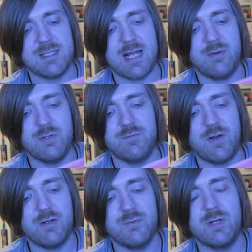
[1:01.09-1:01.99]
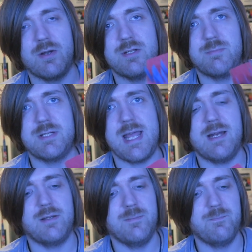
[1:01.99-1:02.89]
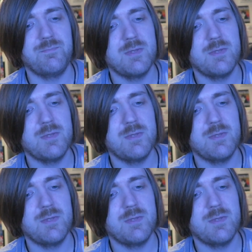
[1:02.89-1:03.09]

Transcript: is how far you'll go to protect them.